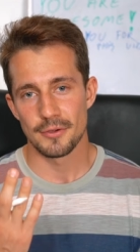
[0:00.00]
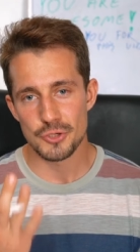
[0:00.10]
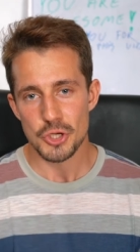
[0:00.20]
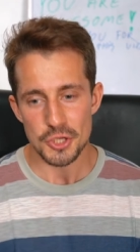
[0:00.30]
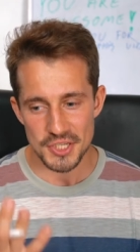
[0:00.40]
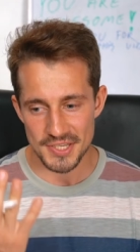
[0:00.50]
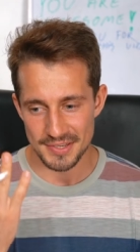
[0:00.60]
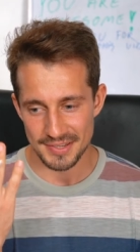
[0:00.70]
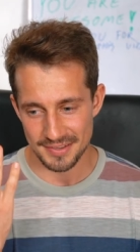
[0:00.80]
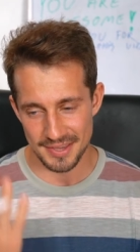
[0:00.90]

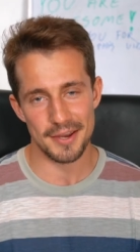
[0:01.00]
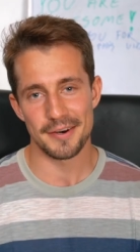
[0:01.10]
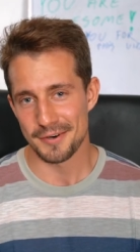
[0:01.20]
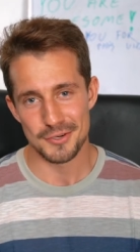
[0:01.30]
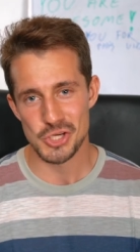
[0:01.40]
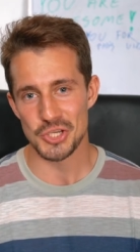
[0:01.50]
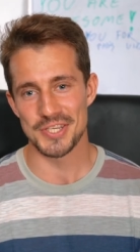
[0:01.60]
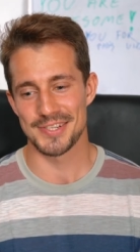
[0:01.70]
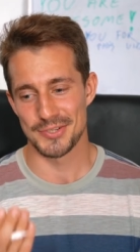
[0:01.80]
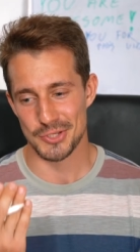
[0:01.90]
Just care.
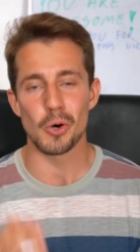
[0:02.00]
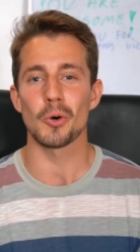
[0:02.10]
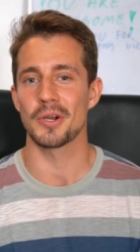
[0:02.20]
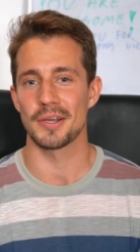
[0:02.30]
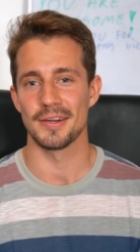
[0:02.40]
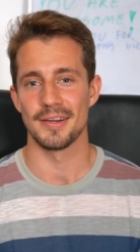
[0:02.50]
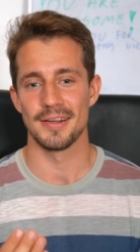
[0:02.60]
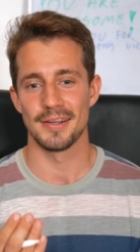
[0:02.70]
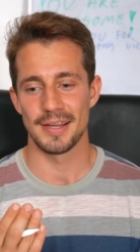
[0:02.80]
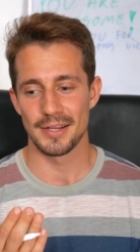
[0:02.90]
Just talk
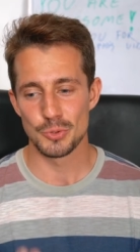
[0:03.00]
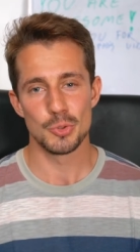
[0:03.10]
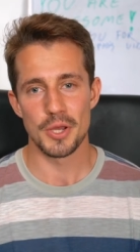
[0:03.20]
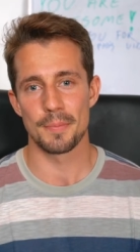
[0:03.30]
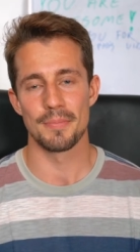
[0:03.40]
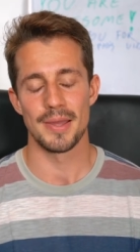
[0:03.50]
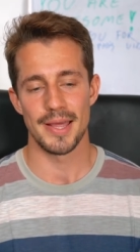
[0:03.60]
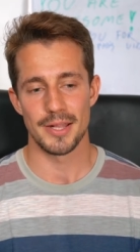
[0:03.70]
to them.